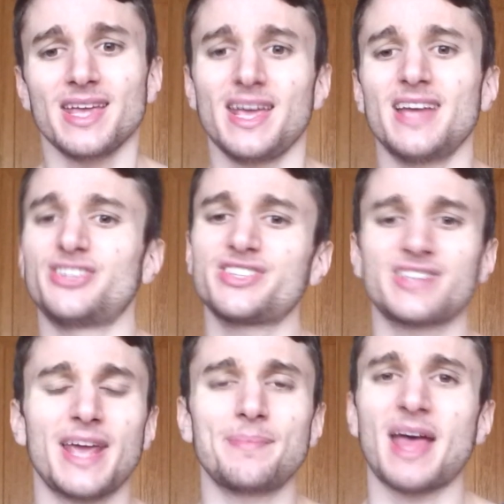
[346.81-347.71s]
yeah,
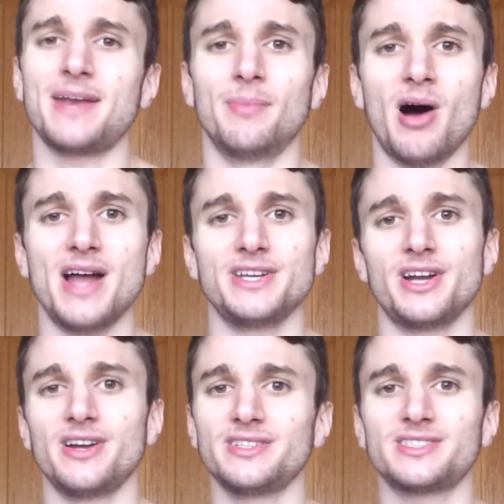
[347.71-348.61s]
just keep that in mind, you
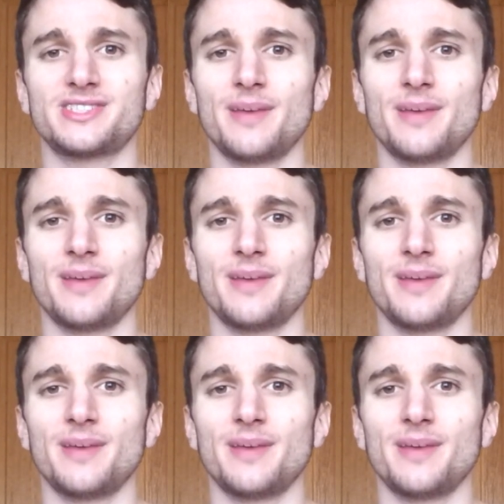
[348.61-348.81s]
know. It's